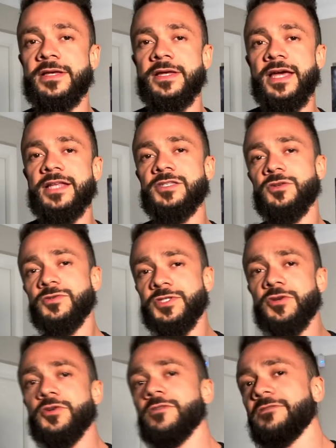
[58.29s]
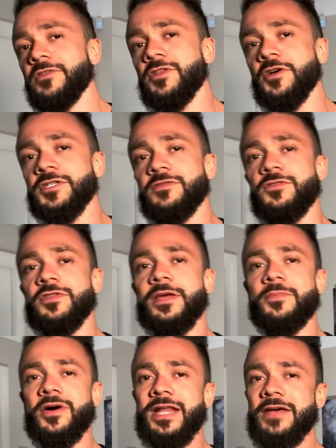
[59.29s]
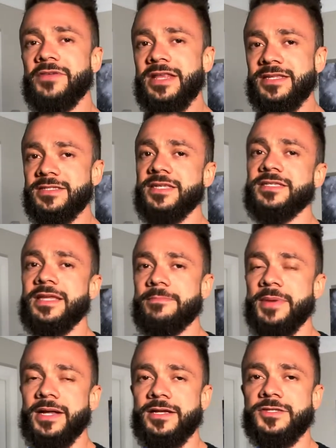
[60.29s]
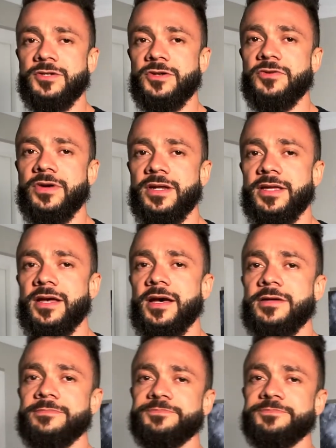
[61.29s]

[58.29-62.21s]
It's also good for those of you that might have an existing balance on a credit card